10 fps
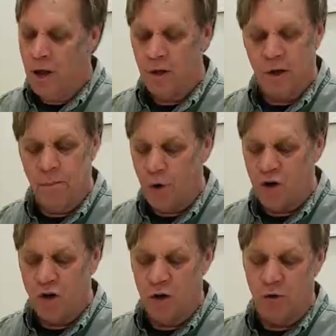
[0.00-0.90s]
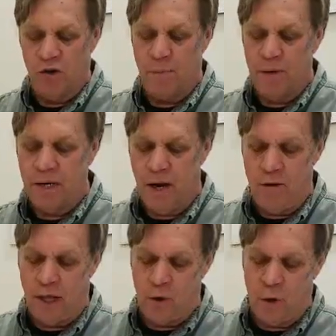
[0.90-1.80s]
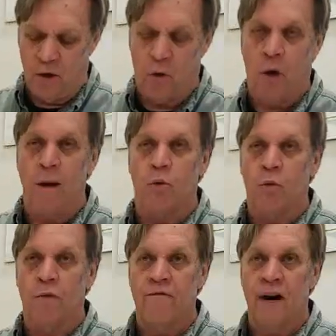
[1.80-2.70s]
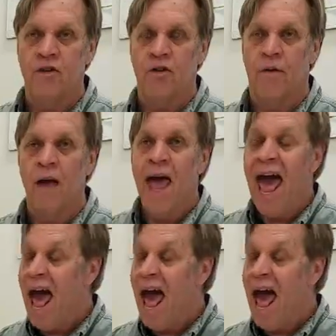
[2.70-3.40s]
and the compression goes up and down that grit and grind, the real fine stuff